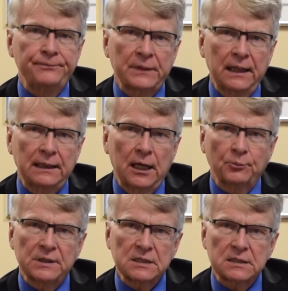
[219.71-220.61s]
that
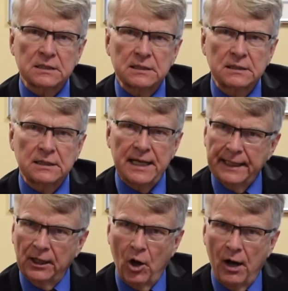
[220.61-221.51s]
helped us kick
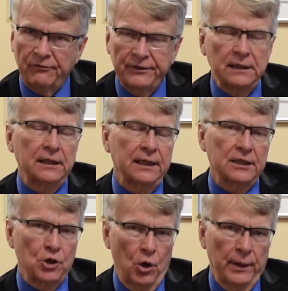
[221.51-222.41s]
it off and get it
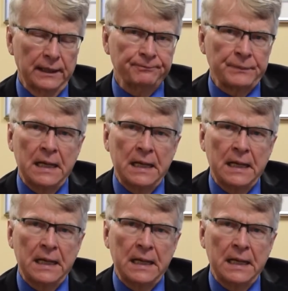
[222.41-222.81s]
going.